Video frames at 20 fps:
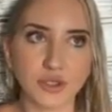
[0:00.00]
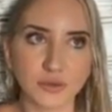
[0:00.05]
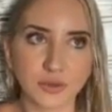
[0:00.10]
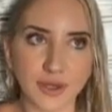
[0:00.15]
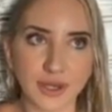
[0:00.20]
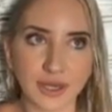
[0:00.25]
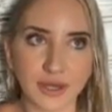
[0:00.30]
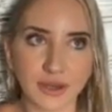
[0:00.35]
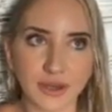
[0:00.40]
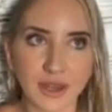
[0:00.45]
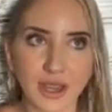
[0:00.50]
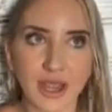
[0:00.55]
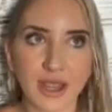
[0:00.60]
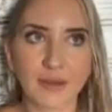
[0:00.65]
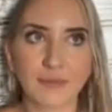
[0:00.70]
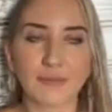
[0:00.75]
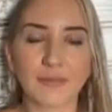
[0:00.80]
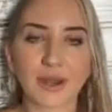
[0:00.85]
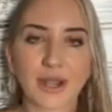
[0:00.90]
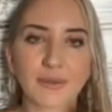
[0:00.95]
doing,
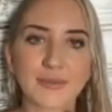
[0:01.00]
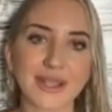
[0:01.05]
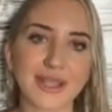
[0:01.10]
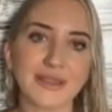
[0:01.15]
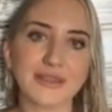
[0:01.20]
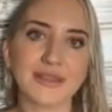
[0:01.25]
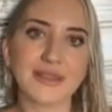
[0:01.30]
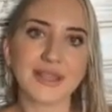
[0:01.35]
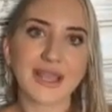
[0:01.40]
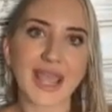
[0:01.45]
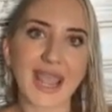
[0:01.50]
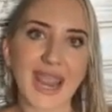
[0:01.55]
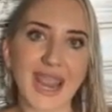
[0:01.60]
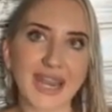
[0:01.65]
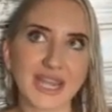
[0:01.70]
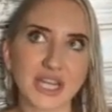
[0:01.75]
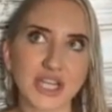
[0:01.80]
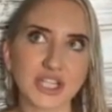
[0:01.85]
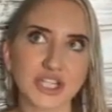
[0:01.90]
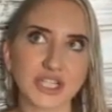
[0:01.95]
but I'm in the
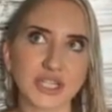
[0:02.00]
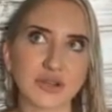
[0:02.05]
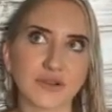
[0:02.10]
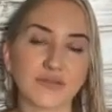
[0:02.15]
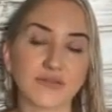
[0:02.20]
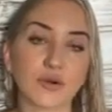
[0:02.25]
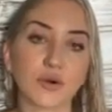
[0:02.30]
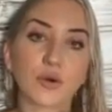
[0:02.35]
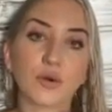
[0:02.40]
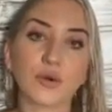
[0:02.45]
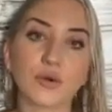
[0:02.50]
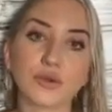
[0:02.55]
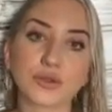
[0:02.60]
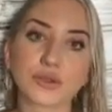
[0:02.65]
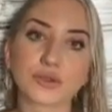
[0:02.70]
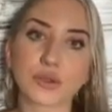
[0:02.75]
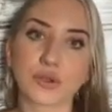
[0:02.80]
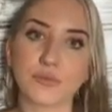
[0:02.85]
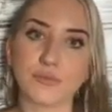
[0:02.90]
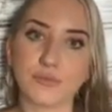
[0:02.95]
energy of
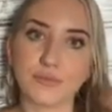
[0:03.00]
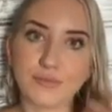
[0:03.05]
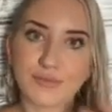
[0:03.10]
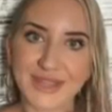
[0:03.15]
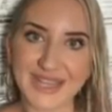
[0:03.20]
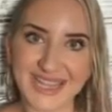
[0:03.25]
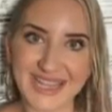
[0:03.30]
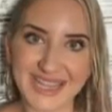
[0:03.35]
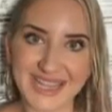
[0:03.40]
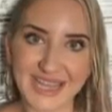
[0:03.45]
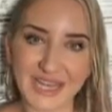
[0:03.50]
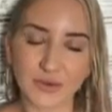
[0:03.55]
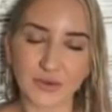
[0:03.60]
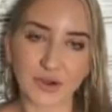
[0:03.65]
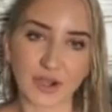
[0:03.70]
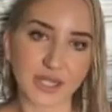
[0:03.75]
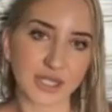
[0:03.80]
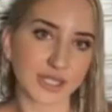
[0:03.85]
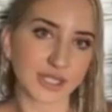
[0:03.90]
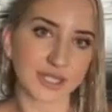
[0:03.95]
also being,
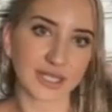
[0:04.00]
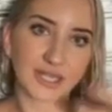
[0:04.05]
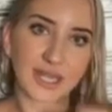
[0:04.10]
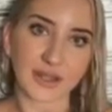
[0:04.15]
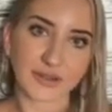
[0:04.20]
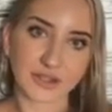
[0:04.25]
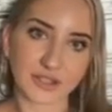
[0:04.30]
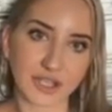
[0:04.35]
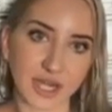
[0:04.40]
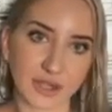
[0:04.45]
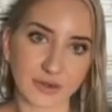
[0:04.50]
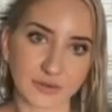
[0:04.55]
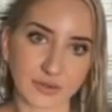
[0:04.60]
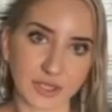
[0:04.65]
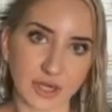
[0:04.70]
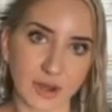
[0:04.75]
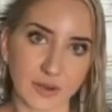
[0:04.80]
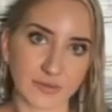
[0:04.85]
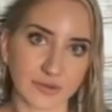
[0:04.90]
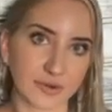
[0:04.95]
where I just allow the channel
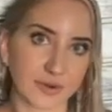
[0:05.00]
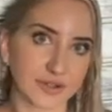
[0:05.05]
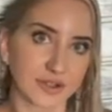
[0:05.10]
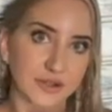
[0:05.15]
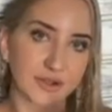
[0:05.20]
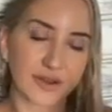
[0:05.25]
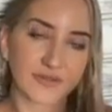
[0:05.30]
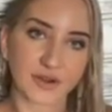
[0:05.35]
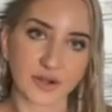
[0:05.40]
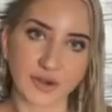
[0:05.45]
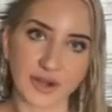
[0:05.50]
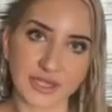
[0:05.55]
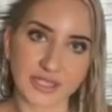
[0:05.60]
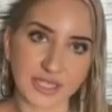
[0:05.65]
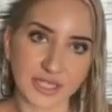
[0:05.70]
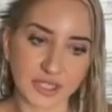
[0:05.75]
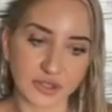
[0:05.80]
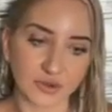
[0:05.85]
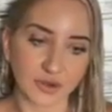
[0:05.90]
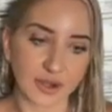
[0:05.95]
to come through. I don't have a
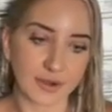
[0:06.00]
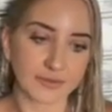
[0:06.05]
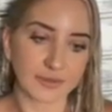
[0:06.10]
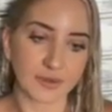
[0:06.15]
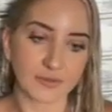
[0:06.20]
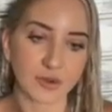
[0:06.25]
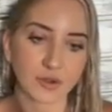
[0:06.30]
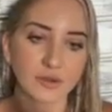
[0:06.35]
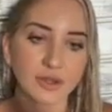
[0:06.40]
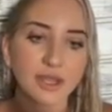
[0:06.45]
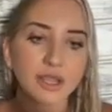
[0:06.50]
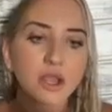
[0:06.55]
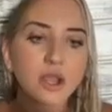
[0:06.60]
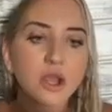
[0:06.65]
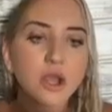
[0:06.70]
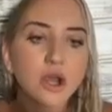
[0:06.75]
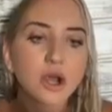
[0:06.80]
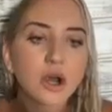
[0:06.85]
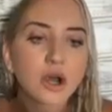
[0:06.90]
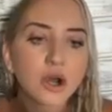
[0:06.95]
crazy script. I'm not like,
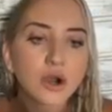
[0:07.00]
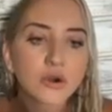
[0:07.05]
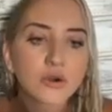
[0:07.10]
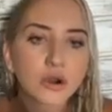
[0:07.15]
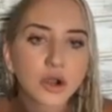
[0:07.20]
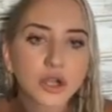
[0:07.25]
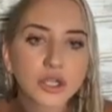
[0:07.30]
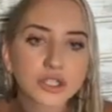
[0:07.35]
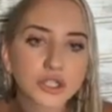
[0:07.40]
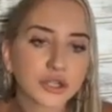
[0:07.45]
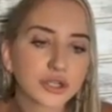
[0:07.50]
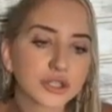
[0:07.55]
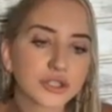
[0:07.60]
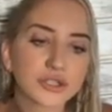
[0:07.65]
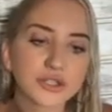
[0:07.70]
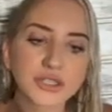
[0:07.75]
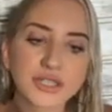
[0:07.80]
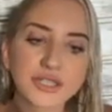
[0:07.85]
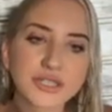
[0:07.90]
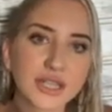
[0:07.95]
oh gosh, got to
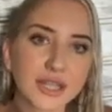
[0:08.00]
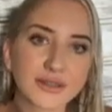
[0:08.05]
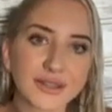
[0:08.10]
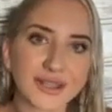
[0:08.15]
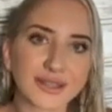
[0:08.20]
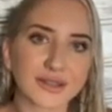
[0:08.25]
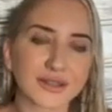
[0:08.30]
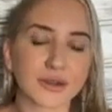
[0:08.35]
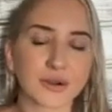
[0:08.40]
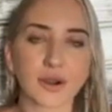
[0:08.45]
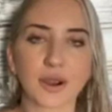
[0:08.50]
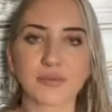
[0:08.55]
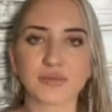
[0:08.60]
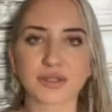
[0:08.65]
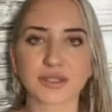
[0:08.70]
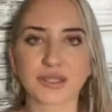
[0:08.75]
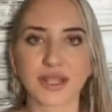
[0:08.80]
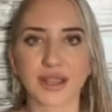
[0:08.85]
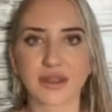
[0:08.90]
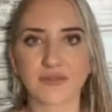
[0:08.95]
do this, that, and the other. No, I'm
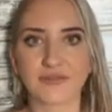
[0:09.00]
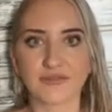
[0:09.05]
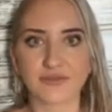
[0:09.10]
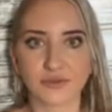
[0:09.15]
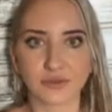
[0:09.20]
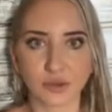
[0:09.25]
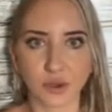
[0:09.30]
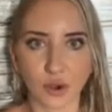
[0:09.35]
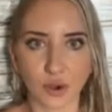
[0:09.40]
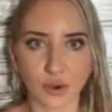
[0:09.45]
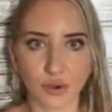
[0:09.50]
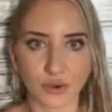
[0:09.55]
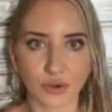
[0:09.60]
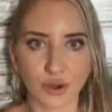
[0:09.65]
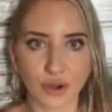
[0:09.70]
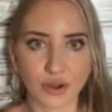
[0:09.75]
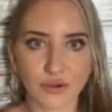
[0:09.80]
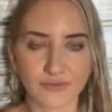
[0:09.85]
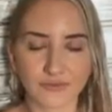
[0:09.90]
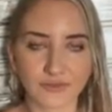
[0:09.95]
just like flow,
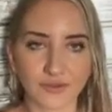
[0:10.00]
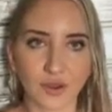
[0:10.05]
